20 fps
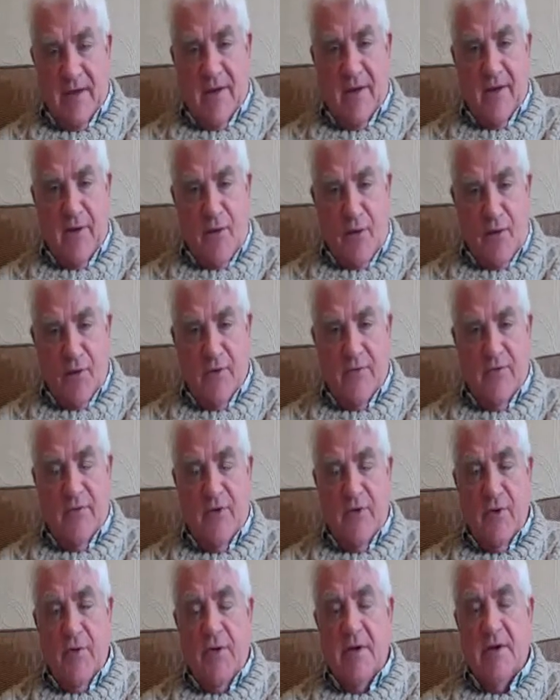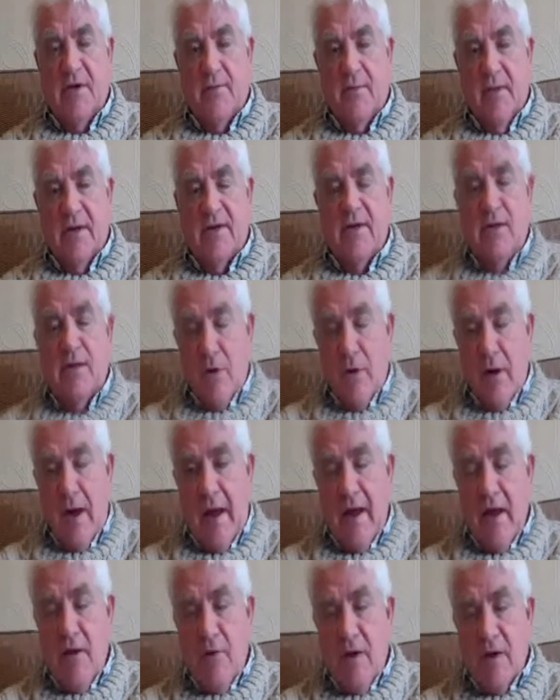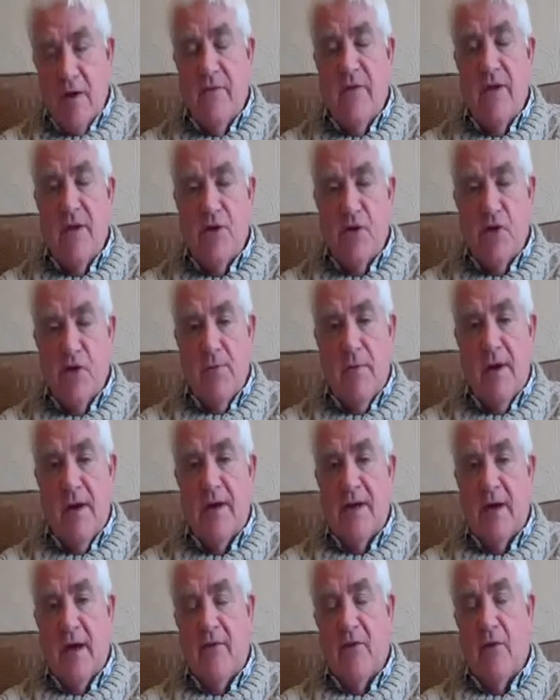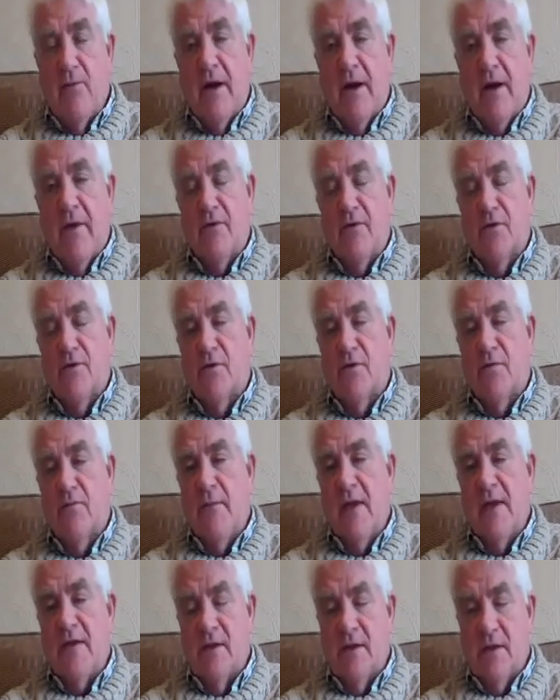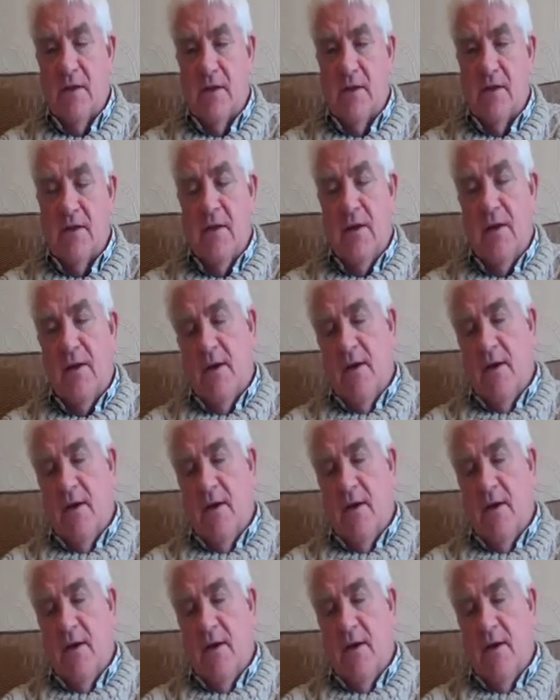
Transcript: The thought of doing it's messy. Well, any reservations you might have about the sort of messiness